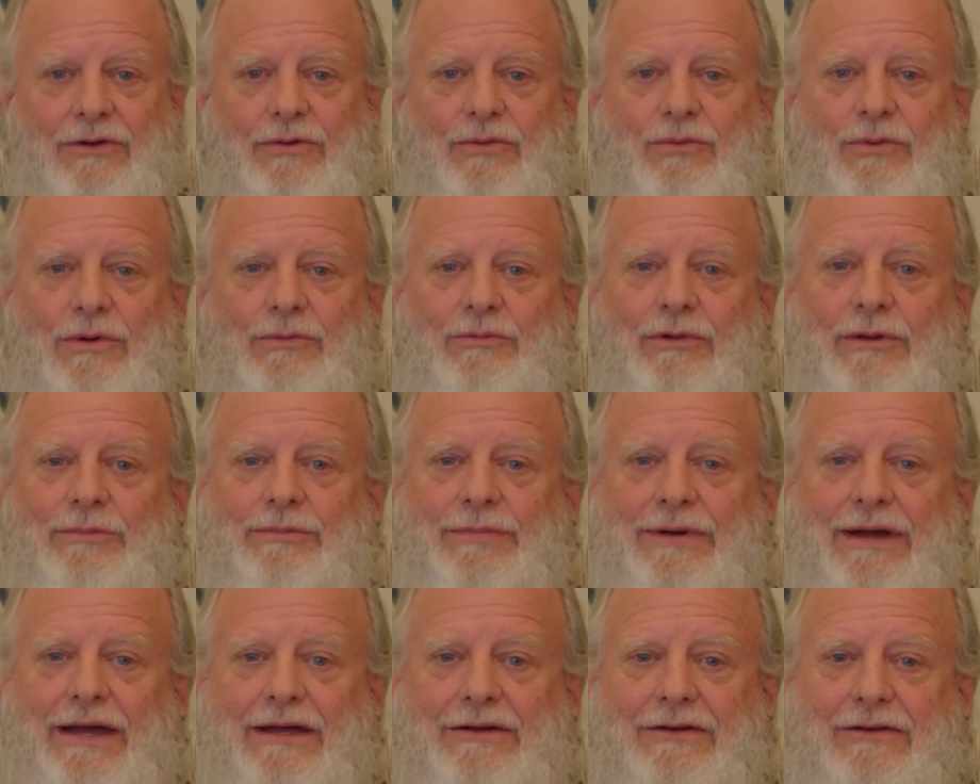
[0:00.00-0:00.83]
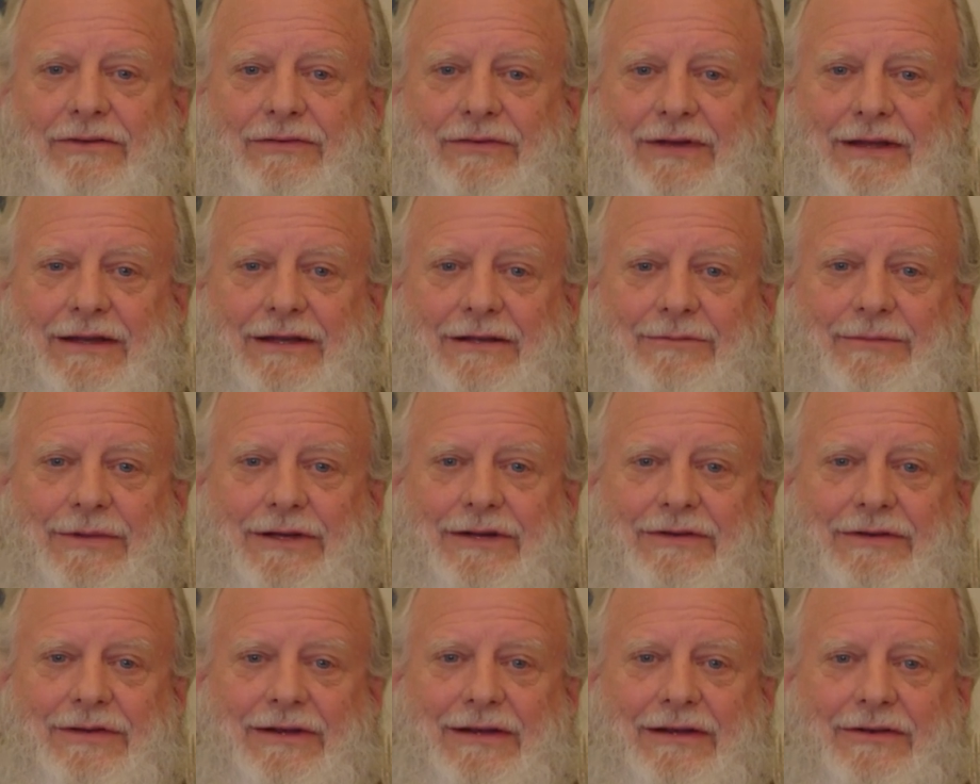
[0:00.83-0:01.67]
When we practice Vedic
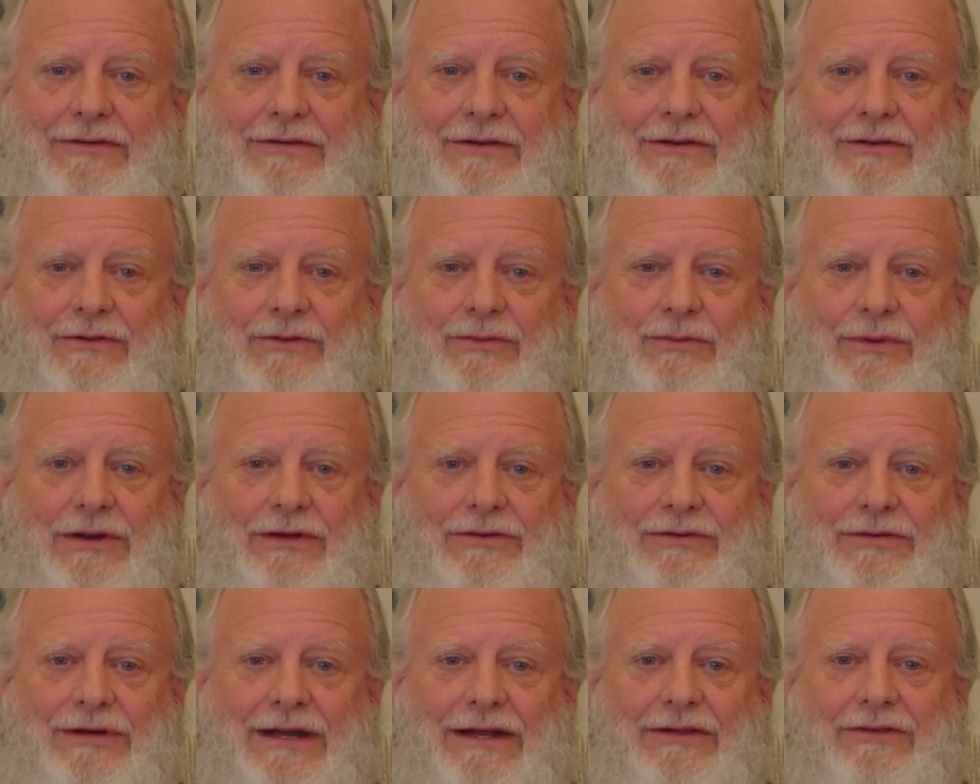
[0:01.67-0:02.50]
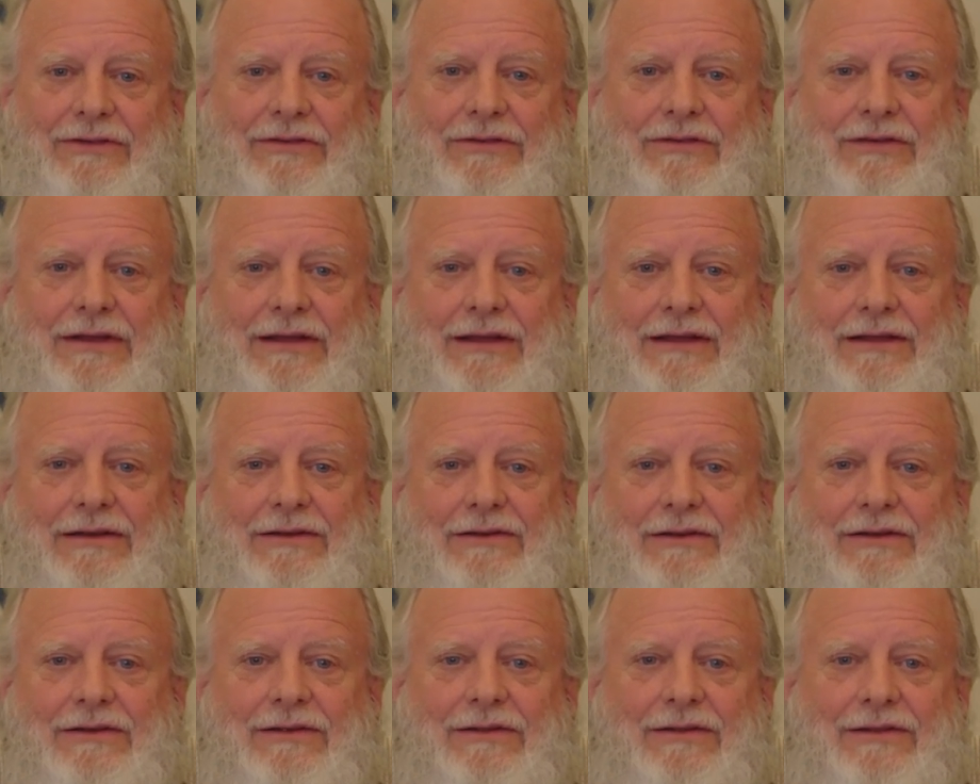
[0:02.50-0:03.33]
meditation, we
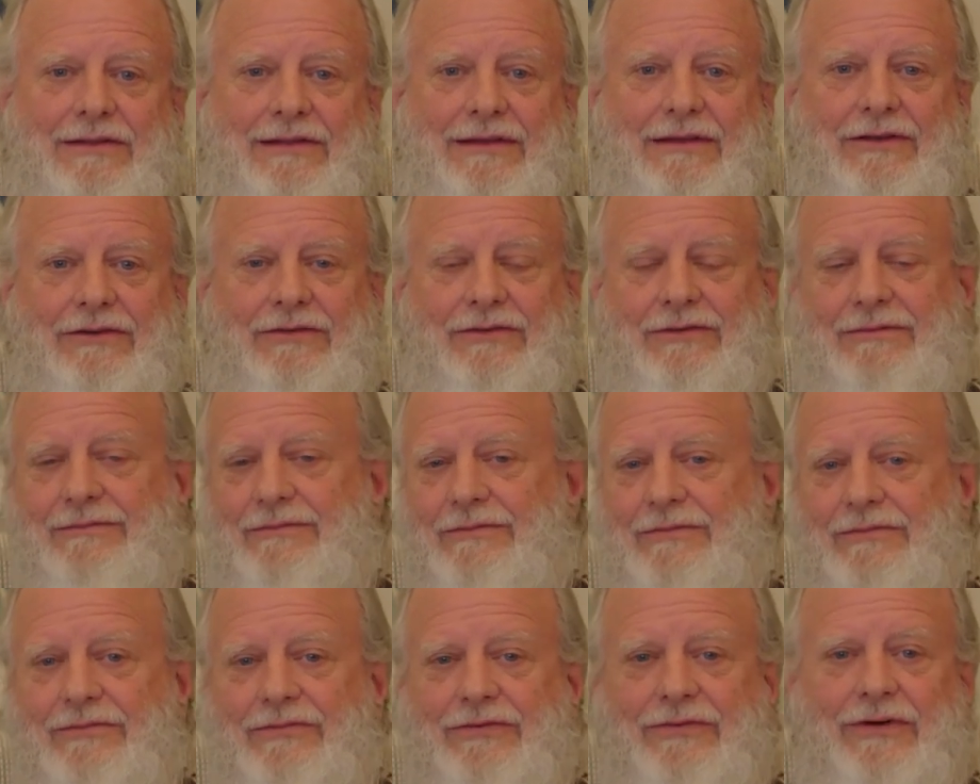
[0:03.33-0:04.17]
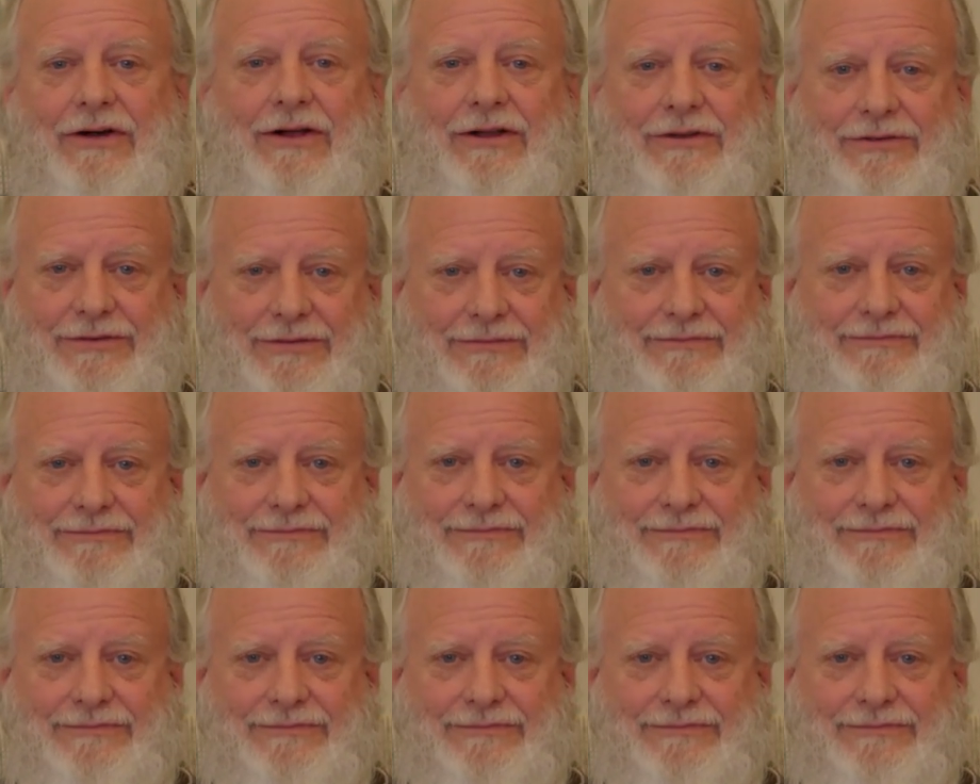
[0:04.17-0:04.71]
transcend this fault,